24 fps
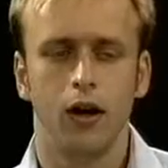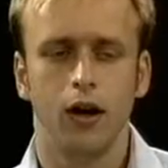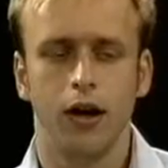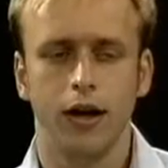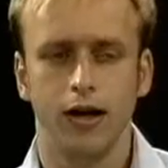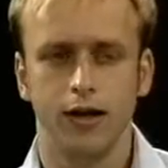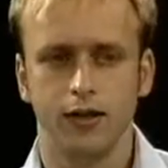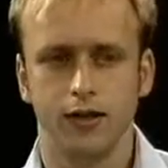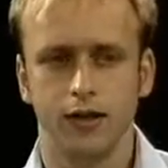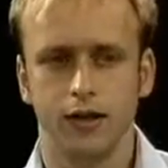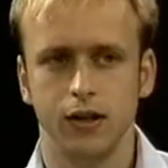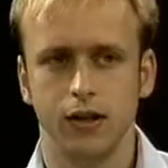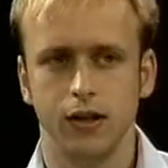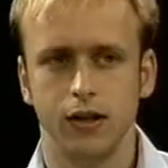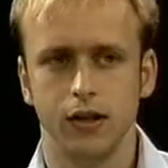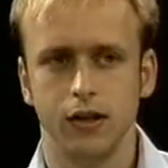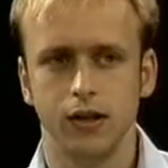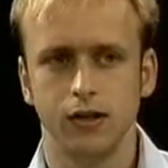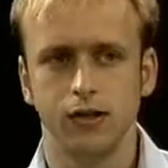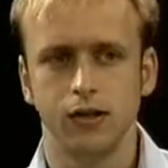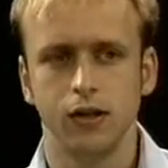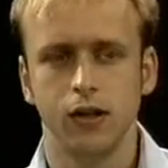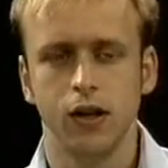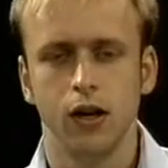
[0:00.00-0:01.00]
as it
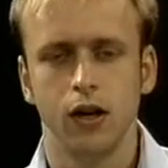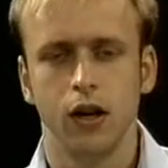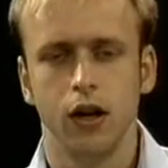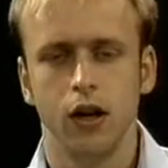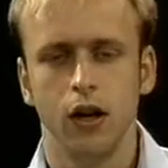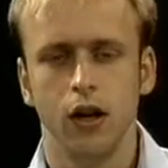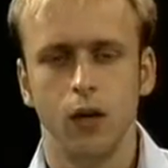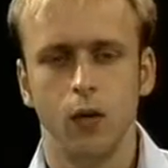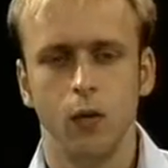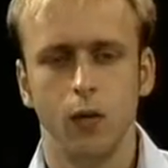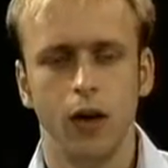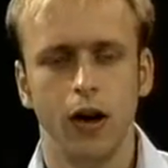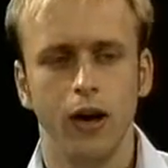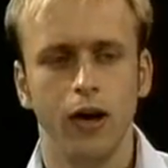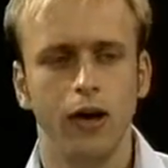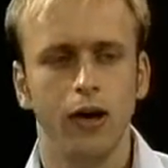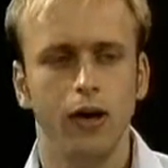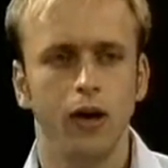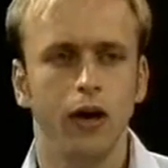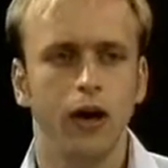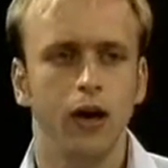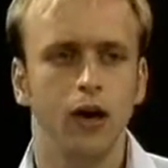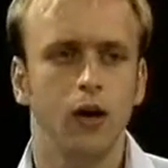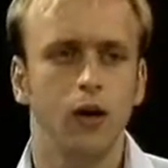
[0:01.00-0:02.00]
is.
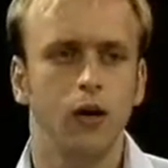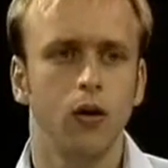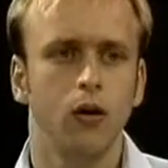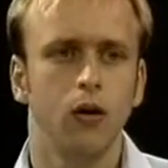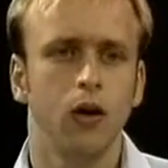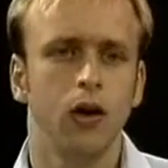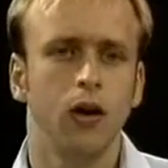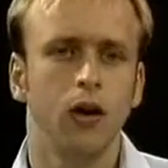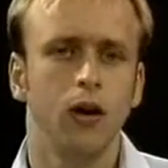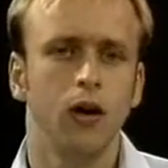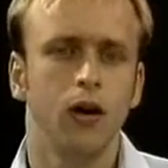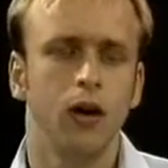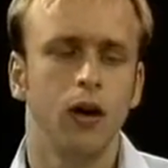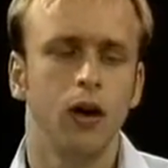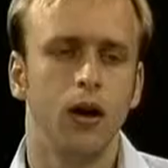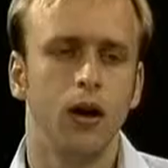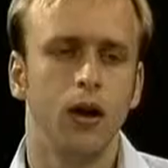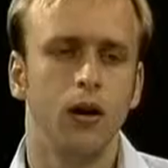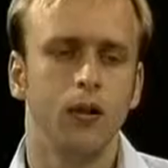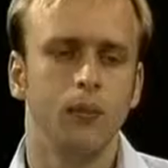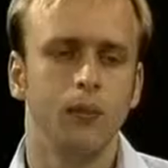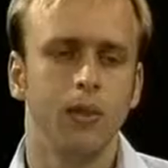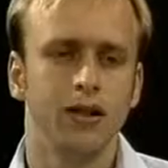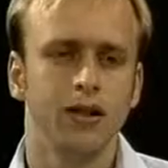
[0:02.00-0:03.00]
Right now,
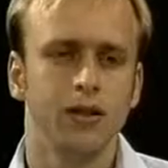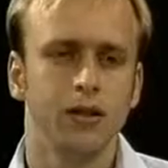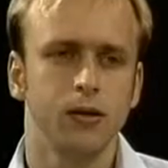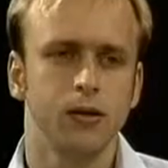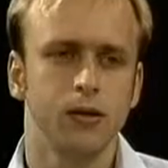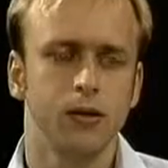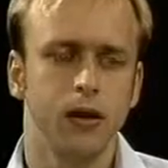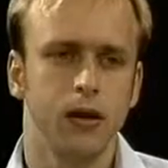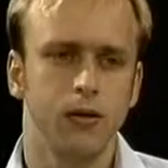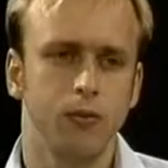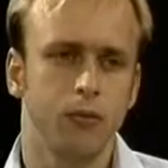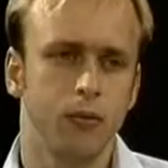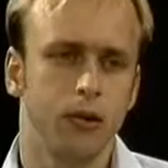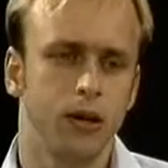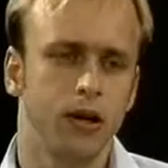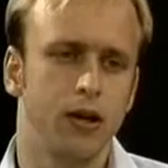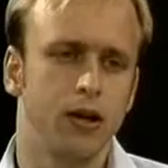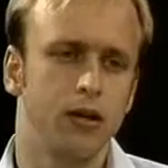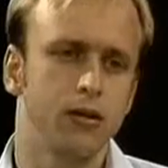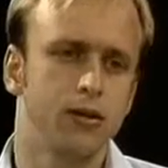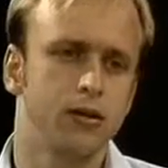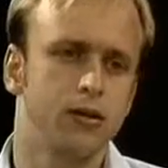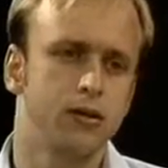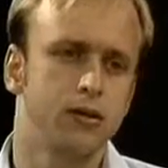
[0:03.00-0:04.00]
the Mexican
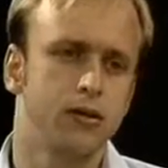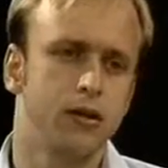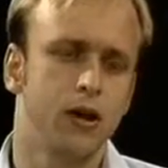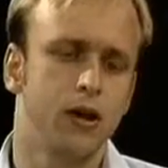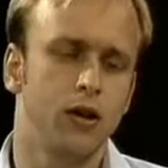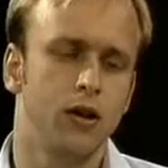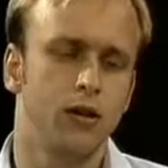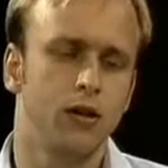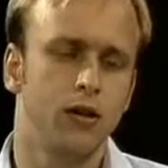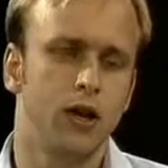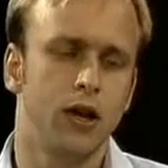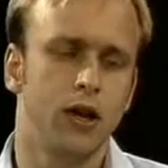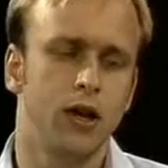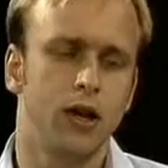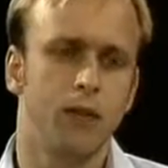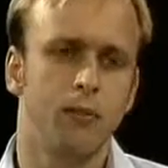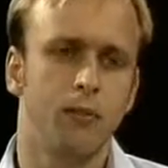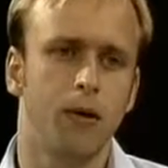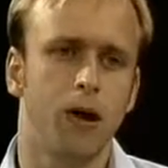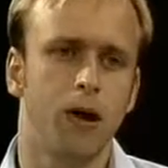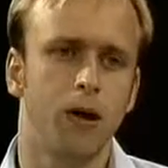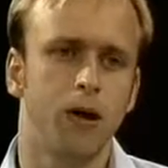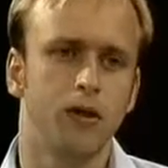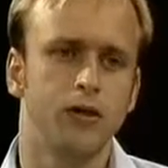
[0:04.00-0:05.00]
government has
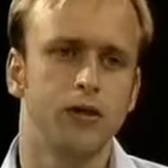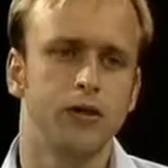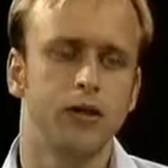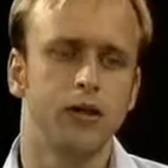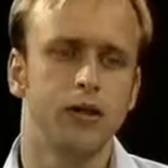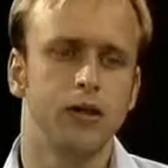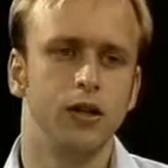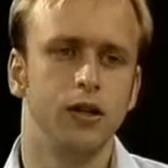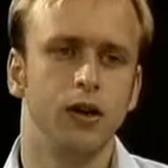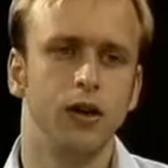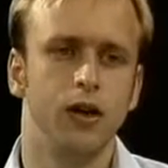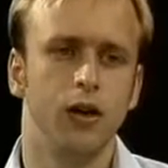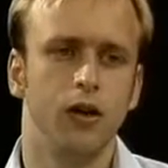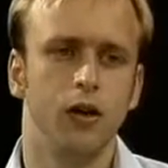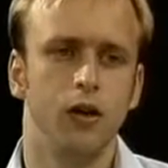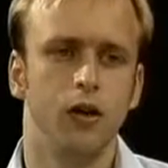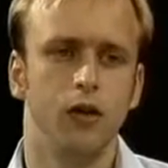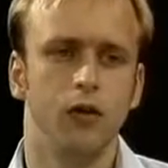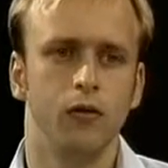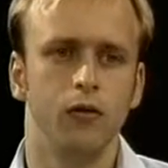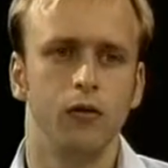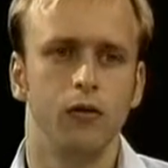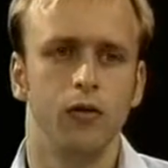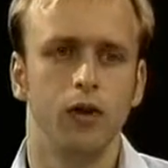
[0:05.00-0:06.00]
undertaken a policy
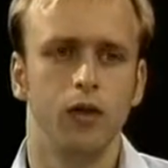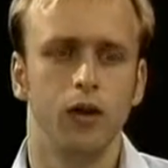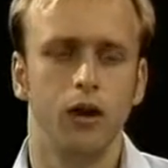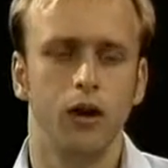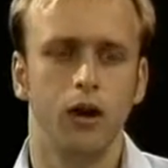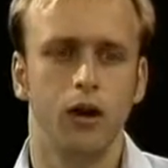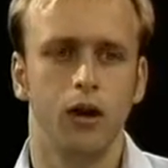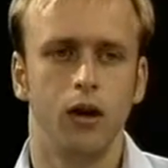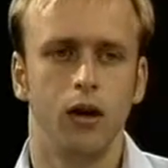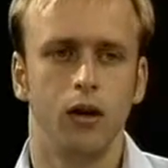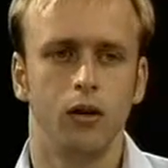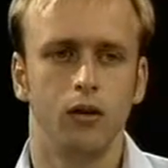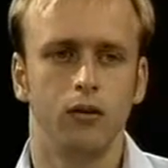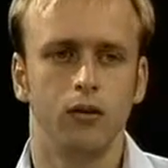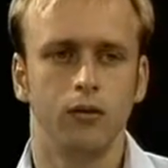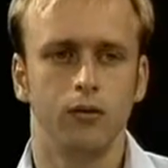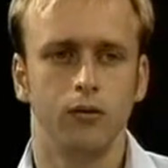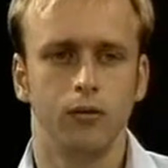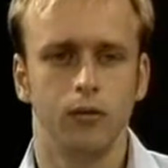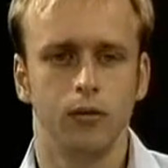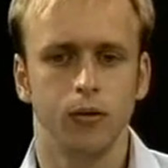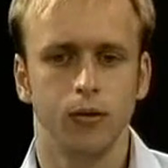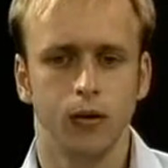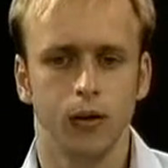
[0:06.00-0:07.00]
of
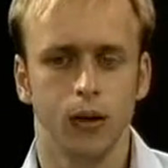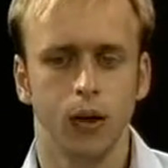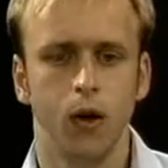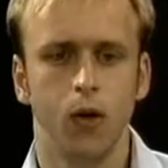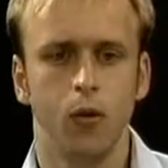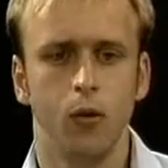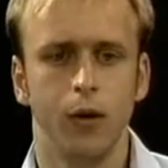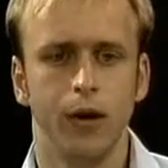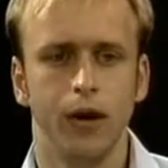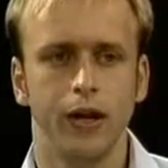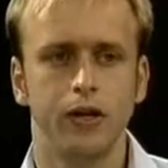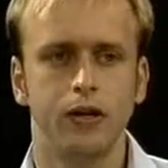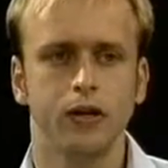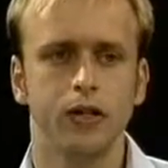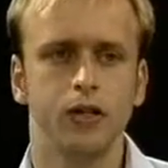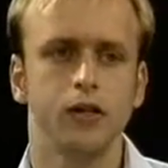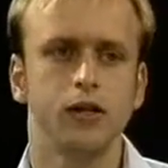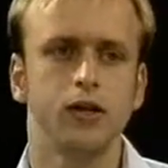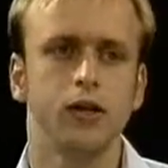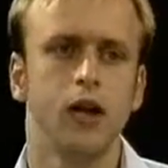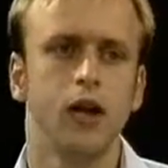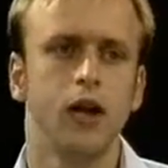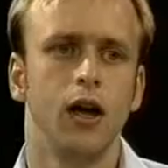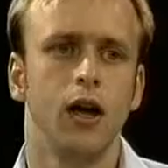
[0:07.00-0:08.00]
low
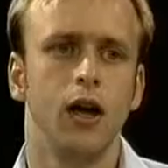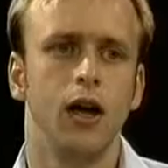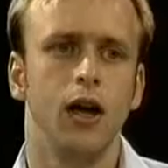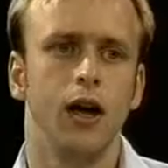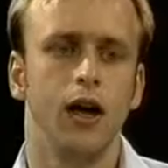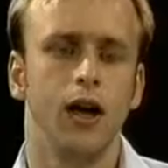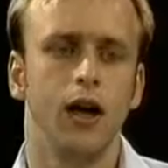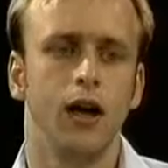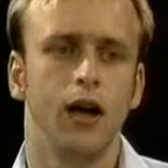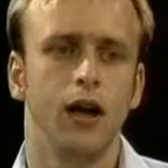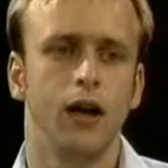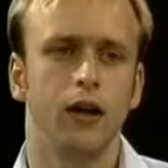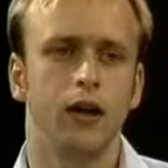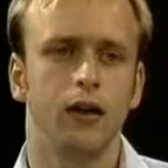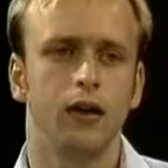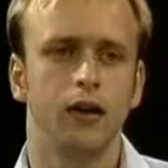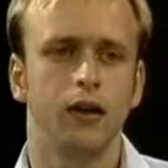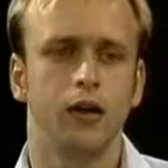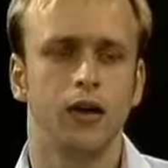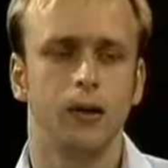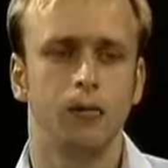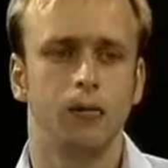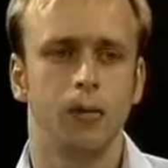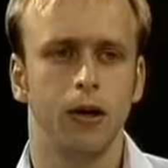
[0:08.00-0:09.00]
wages
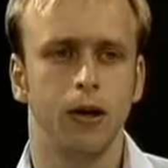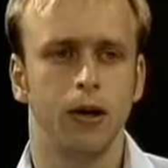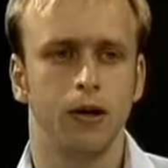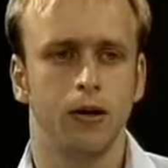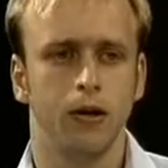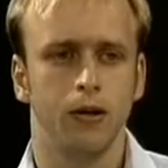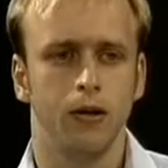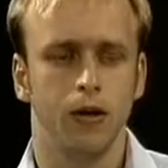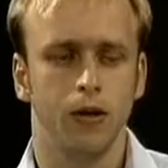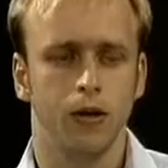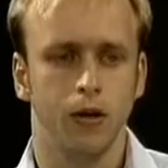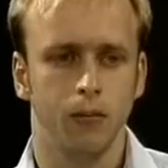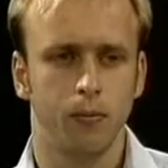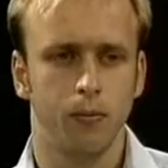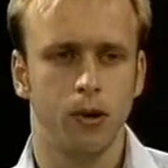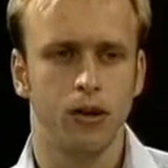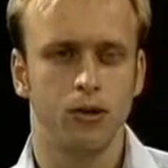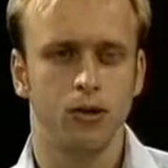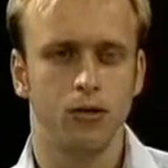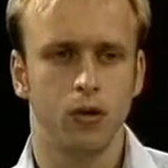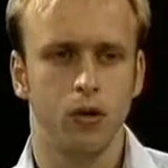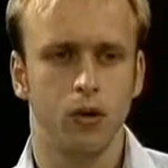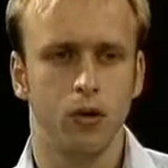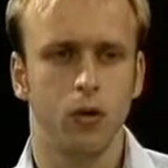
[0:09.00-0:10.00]
and keeping
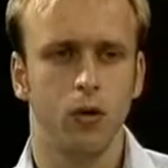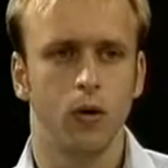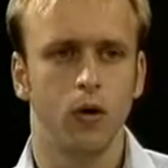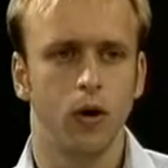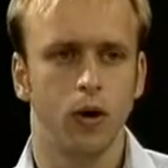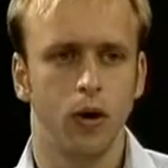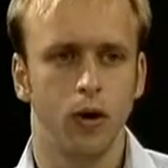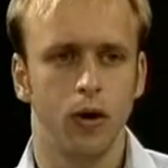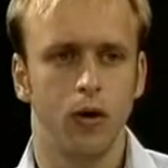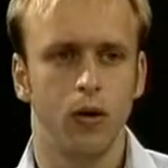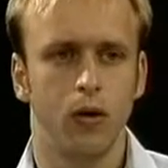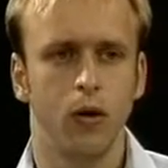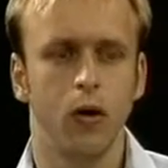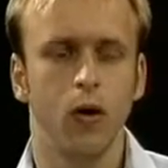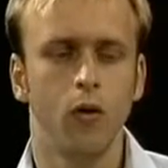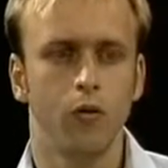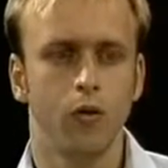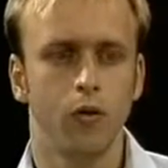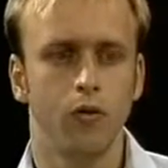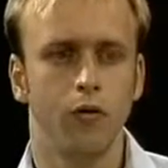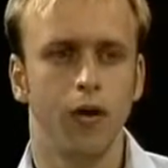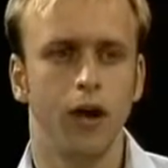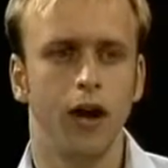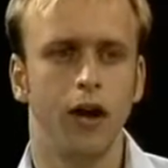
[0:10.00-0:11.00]
the peso
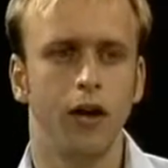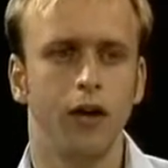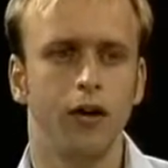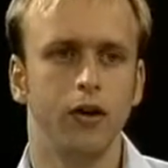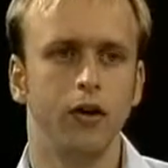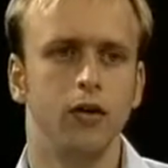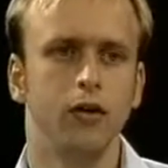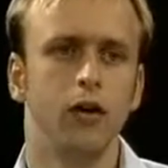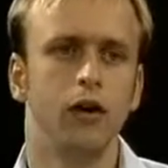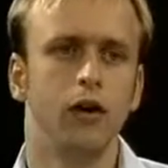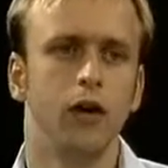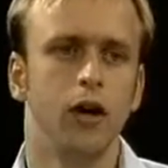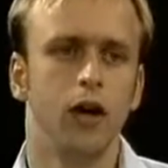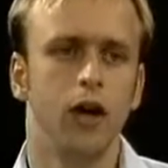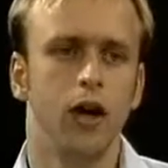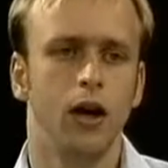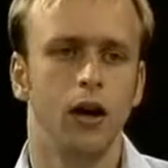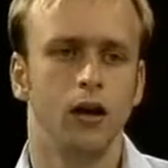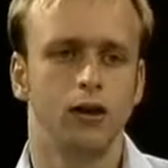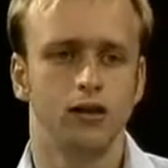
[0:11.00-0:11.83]
overvalued.